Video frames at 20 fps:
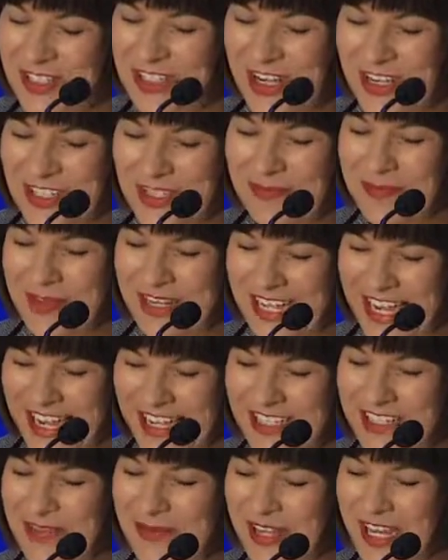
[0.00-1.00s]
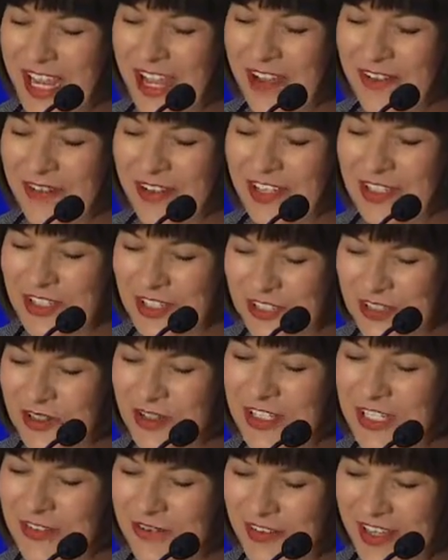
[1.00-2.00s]
just because we have a
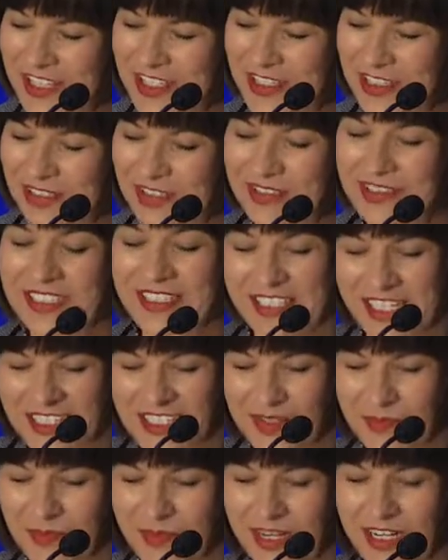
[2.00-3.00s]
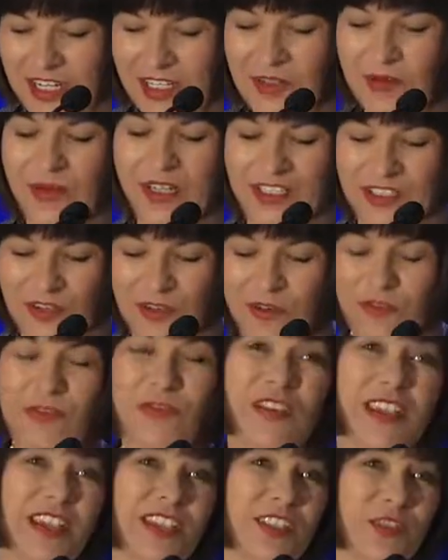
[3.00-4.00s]
sturdy vessel doesn't mean we don't
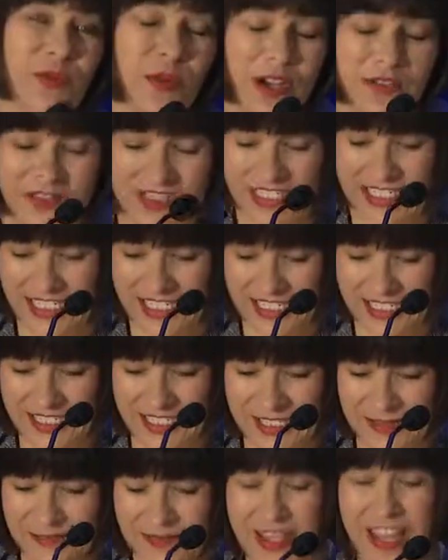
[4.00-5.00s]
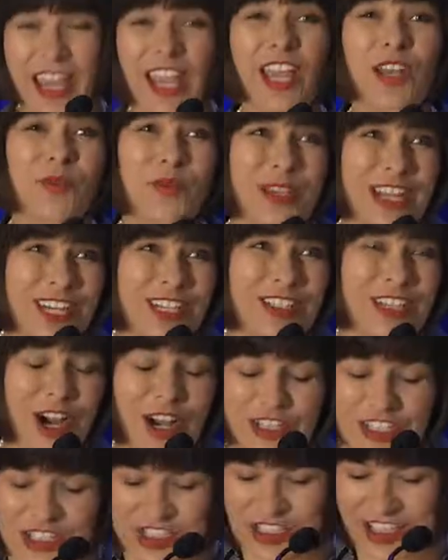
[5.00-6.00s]
face rough seas, and we
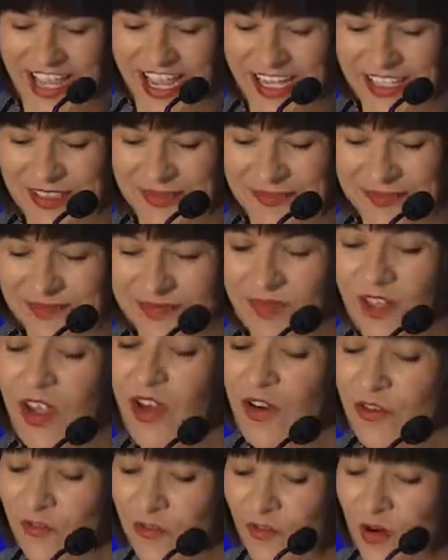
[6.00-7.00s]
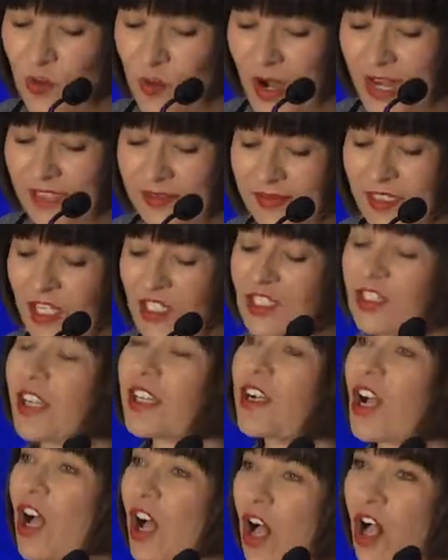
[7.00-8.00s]
acknowledge that. For one, not
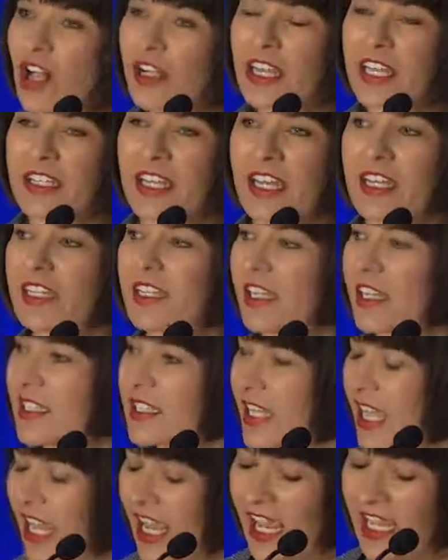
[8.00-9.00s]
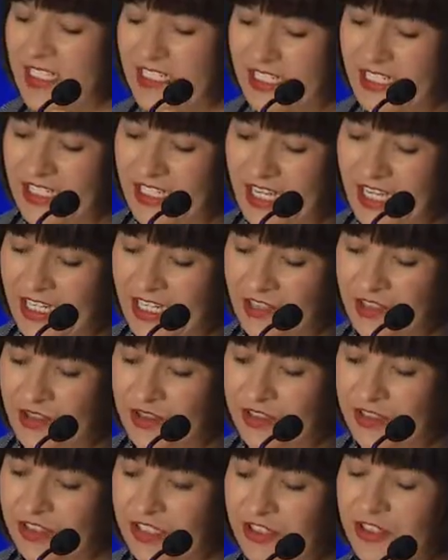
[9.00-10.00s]
all Canadians, as indicated
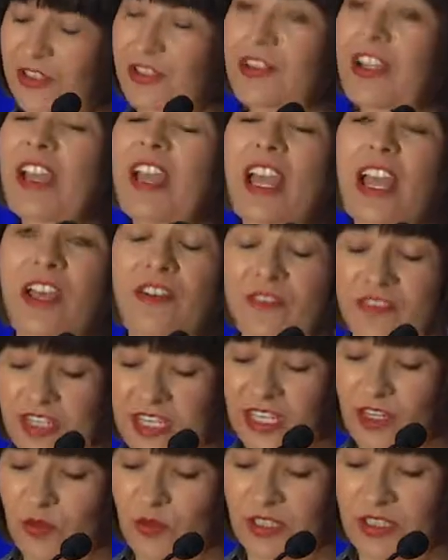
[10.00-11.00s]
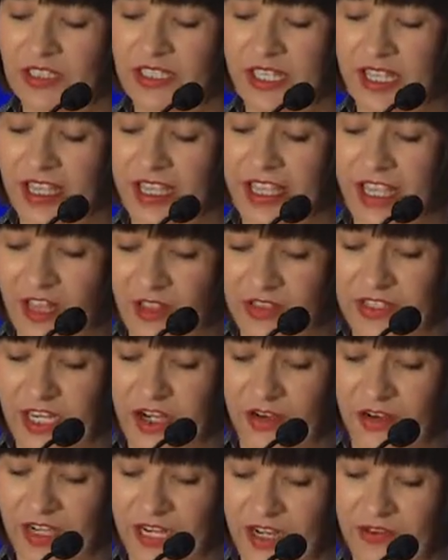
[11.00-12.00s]
earlier, have equal
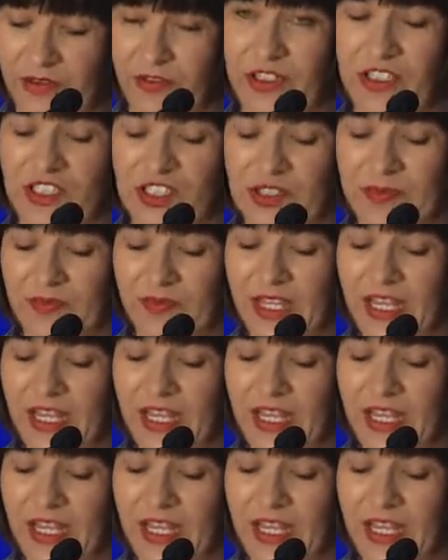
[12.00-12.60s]
healthcare coverage.